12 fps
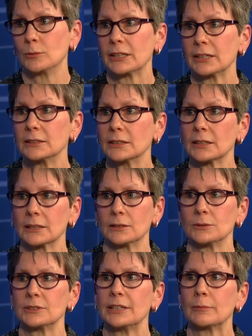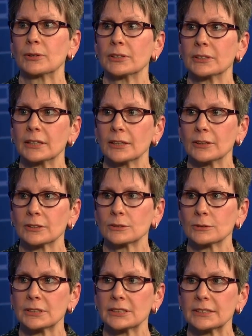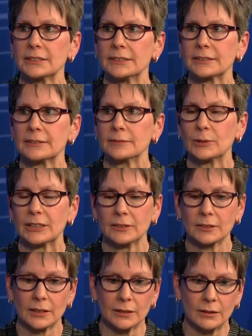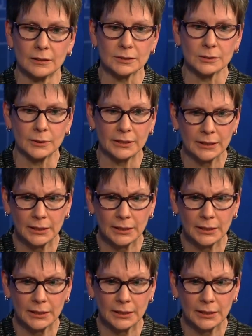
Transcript: can look at those neighborhood characteristics, and we can look also at